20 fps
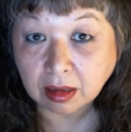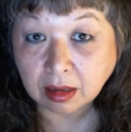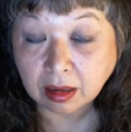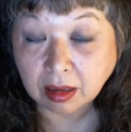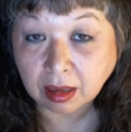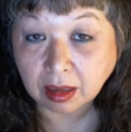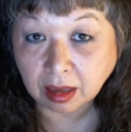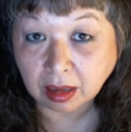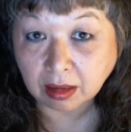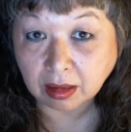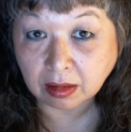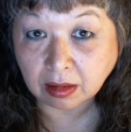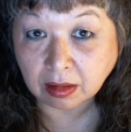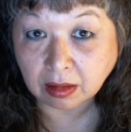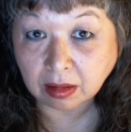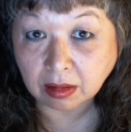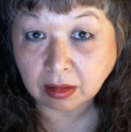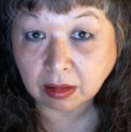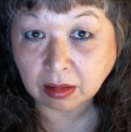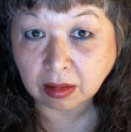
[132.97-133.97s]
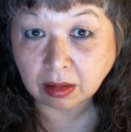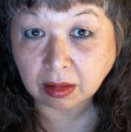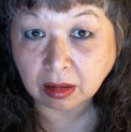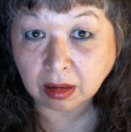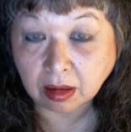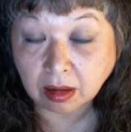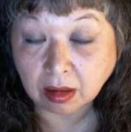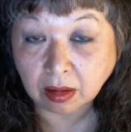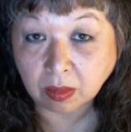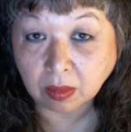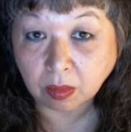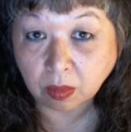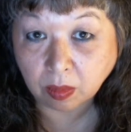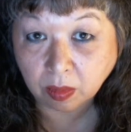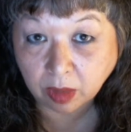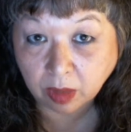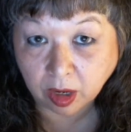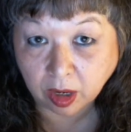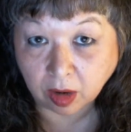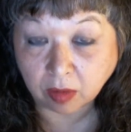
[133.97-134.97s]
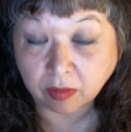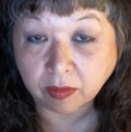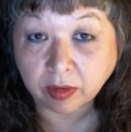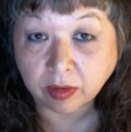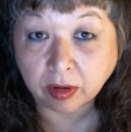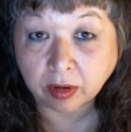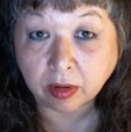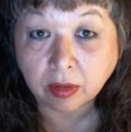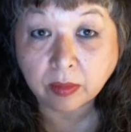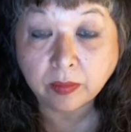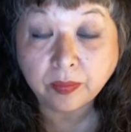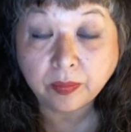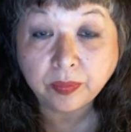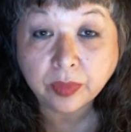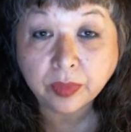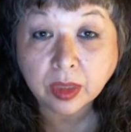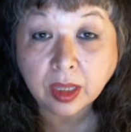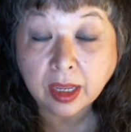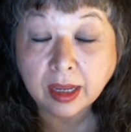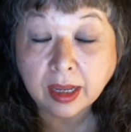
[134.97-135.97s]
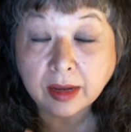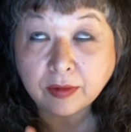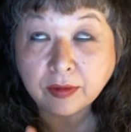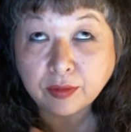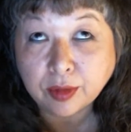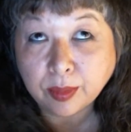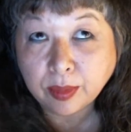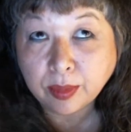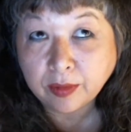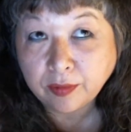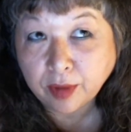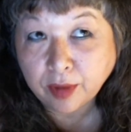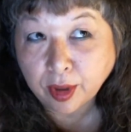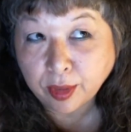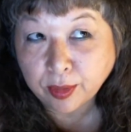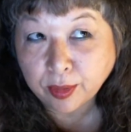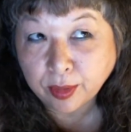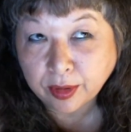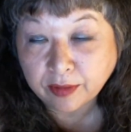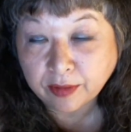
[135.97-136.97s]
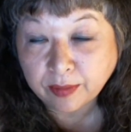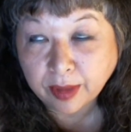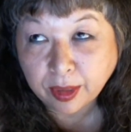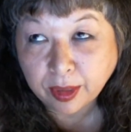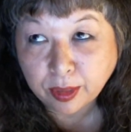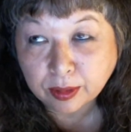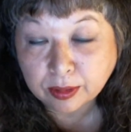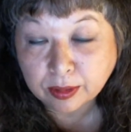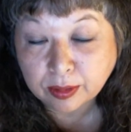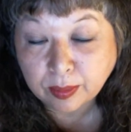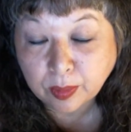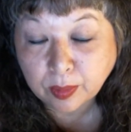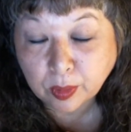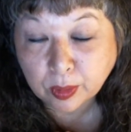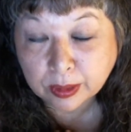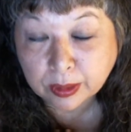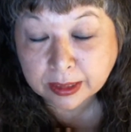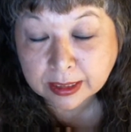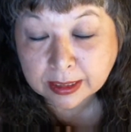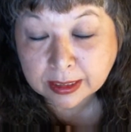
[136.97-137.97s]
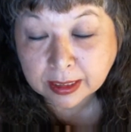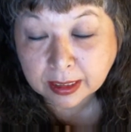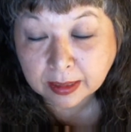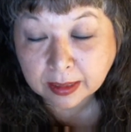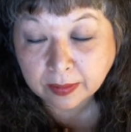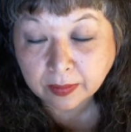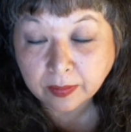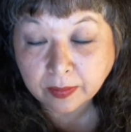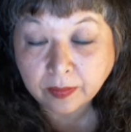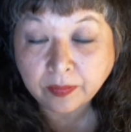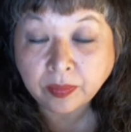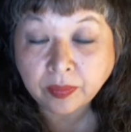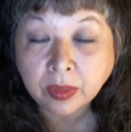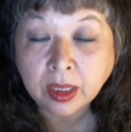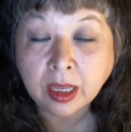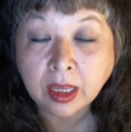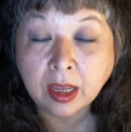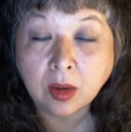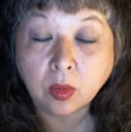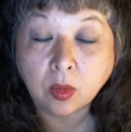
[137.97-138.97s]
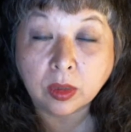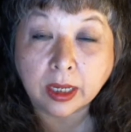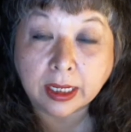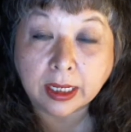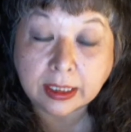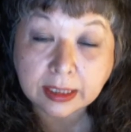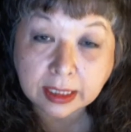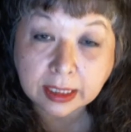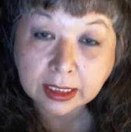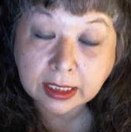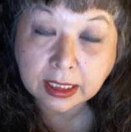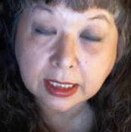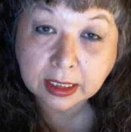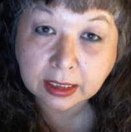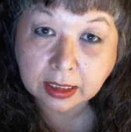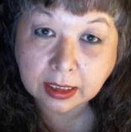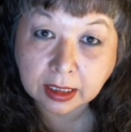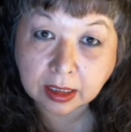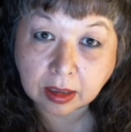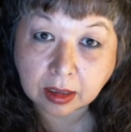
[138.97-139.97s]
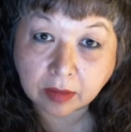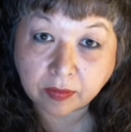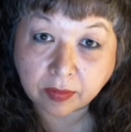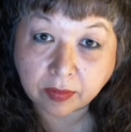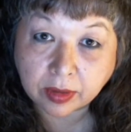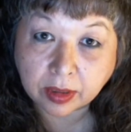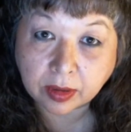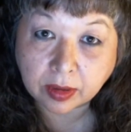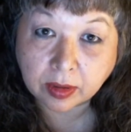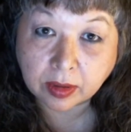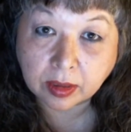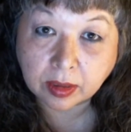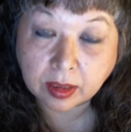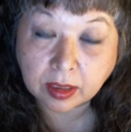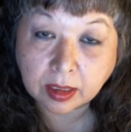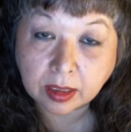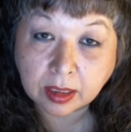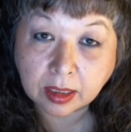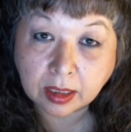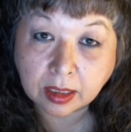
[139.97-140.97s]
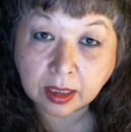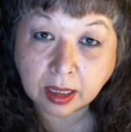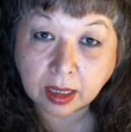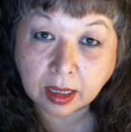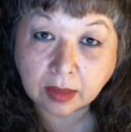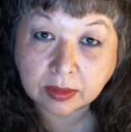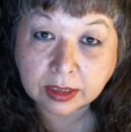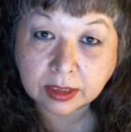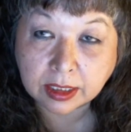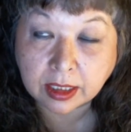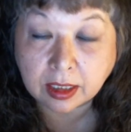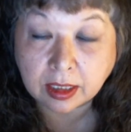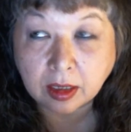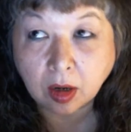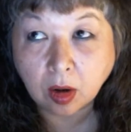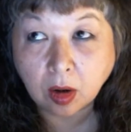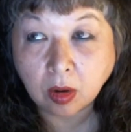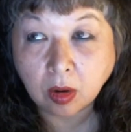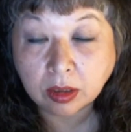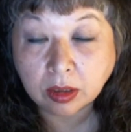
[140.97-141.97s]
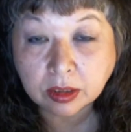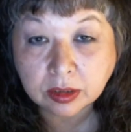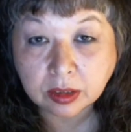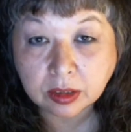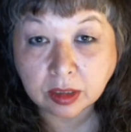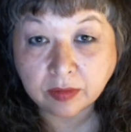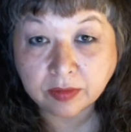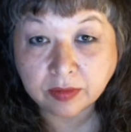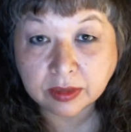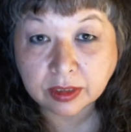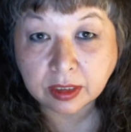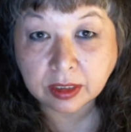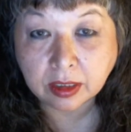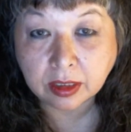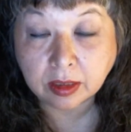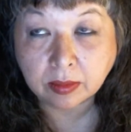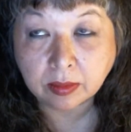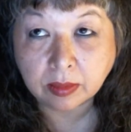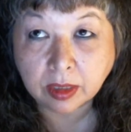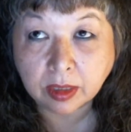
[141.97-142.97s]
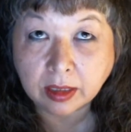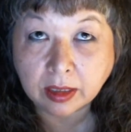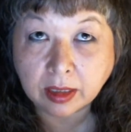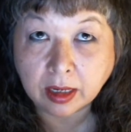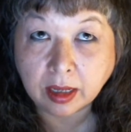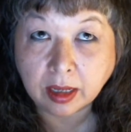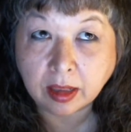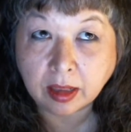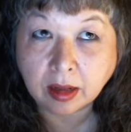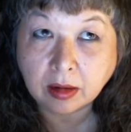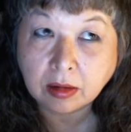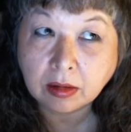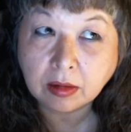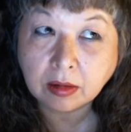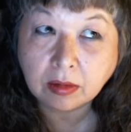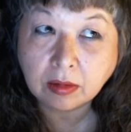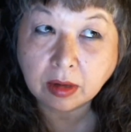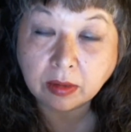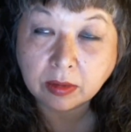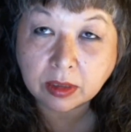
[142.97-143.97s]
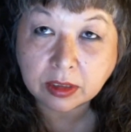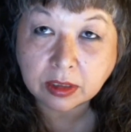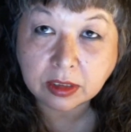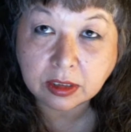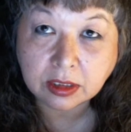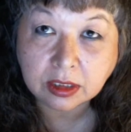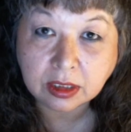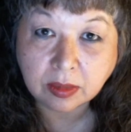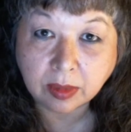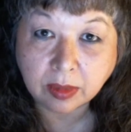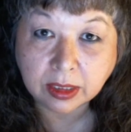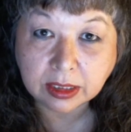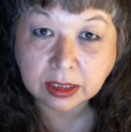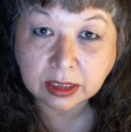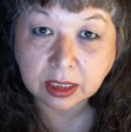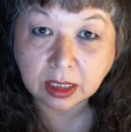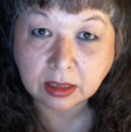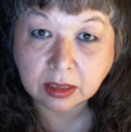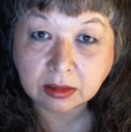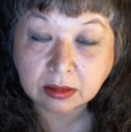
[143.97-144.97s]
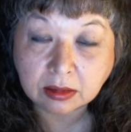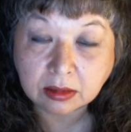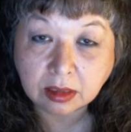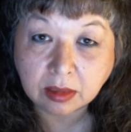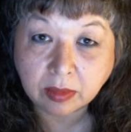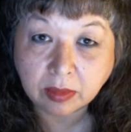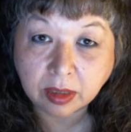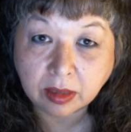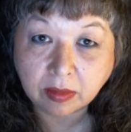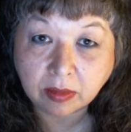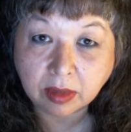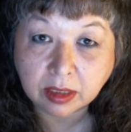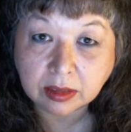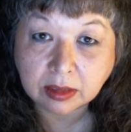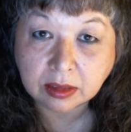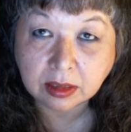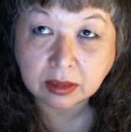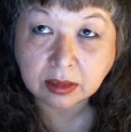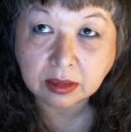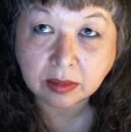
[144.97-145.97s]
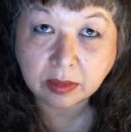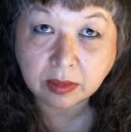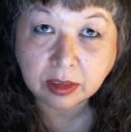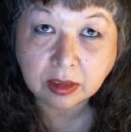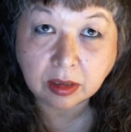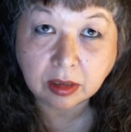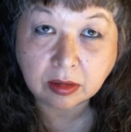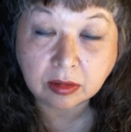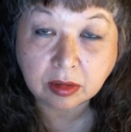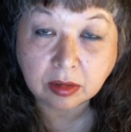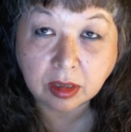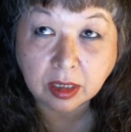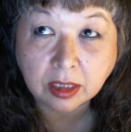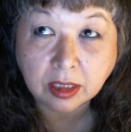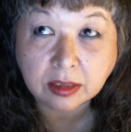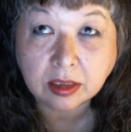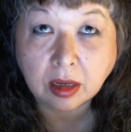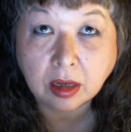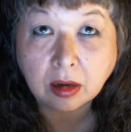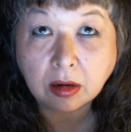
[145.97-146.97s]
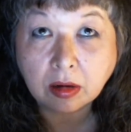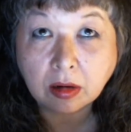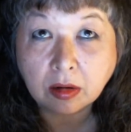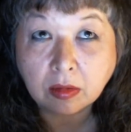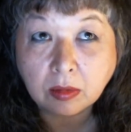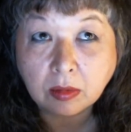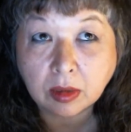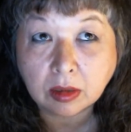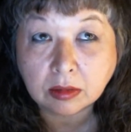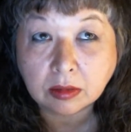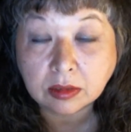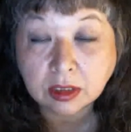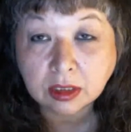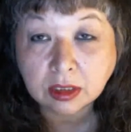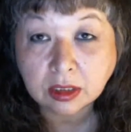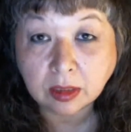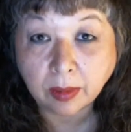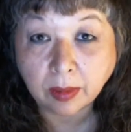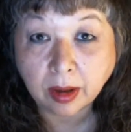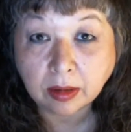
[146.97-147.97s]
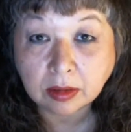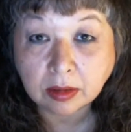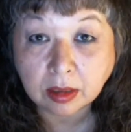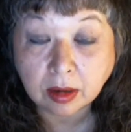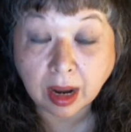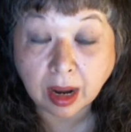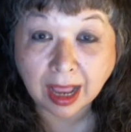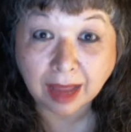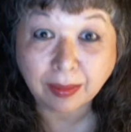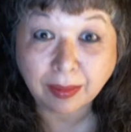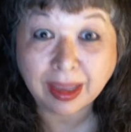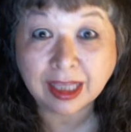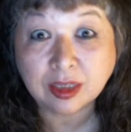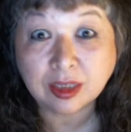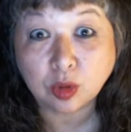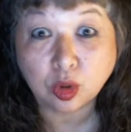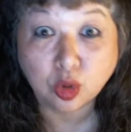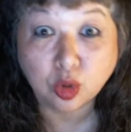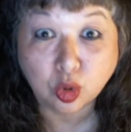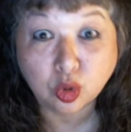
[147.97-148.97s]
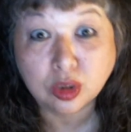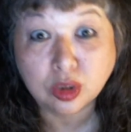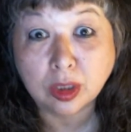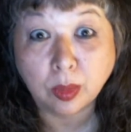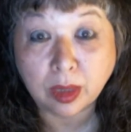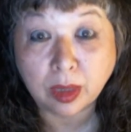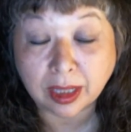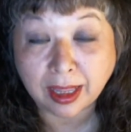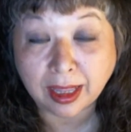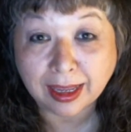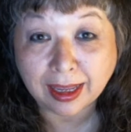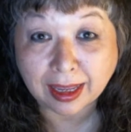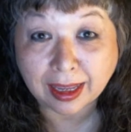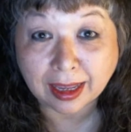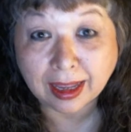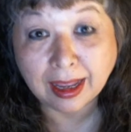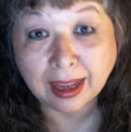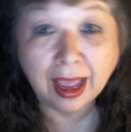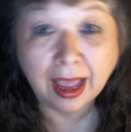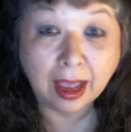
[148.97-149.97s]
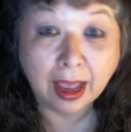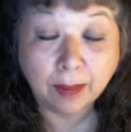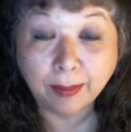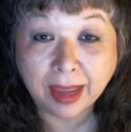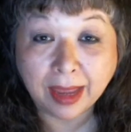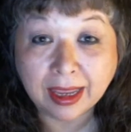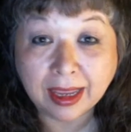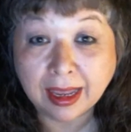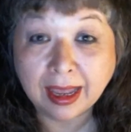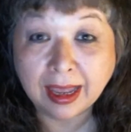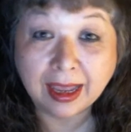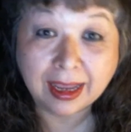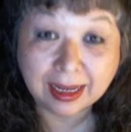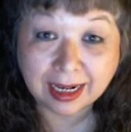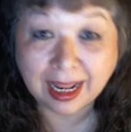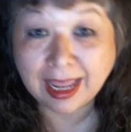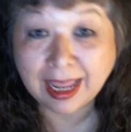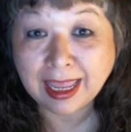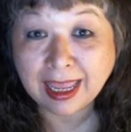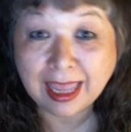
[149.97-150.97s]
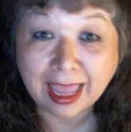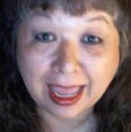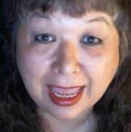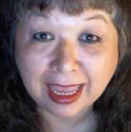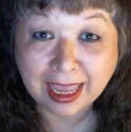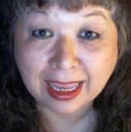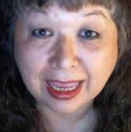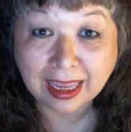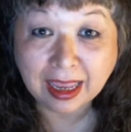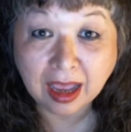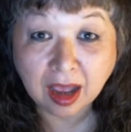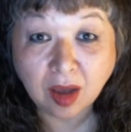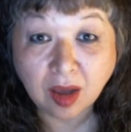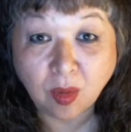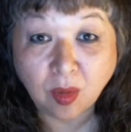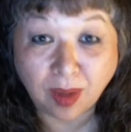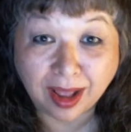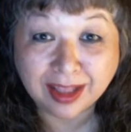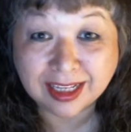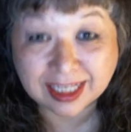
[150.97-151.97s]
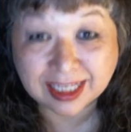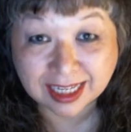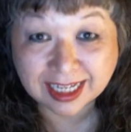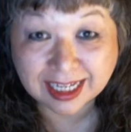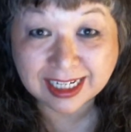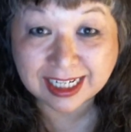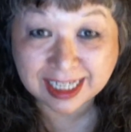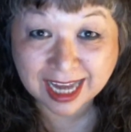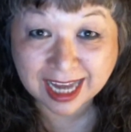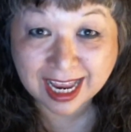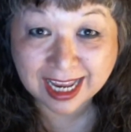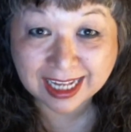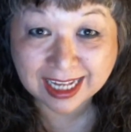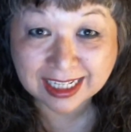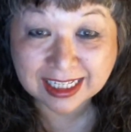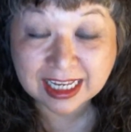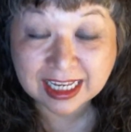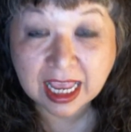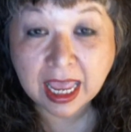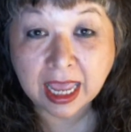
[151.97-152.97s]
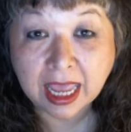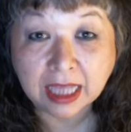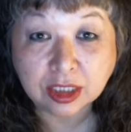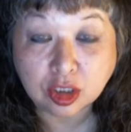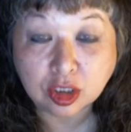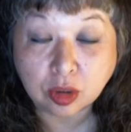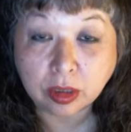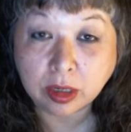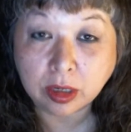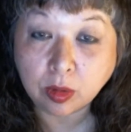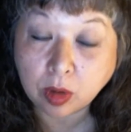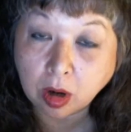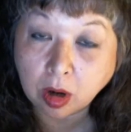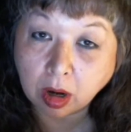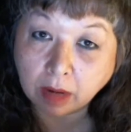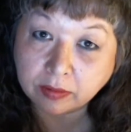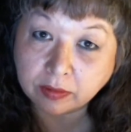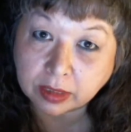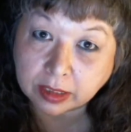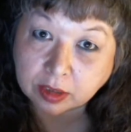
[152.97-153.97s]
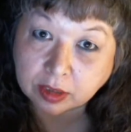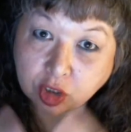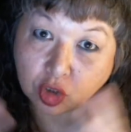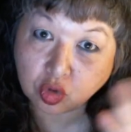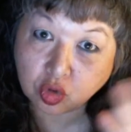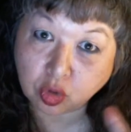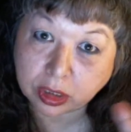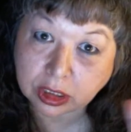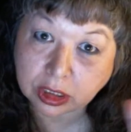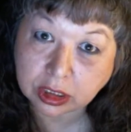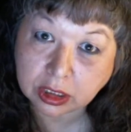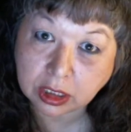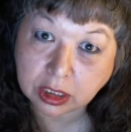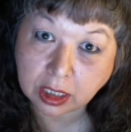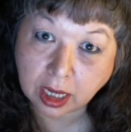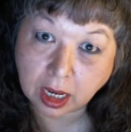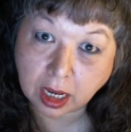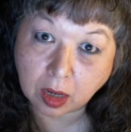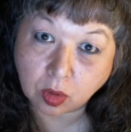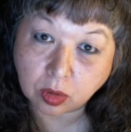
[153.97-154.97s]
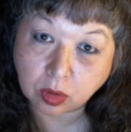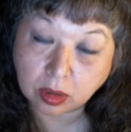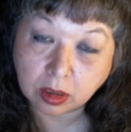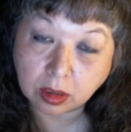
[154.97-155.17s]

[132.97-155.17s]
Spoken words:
get the airfare from the father of my 3rd-born son, when I did get the airfare, I was thinking, oh, I'm just going to visit him. And then I thought, oh, I really should see my sons and my grandsons and my daughter-in-law. And I said, oh, well, since I'm out there, I may as well do some clay. Make clay hay while the sun shines. And so here we are. I've like stretched it out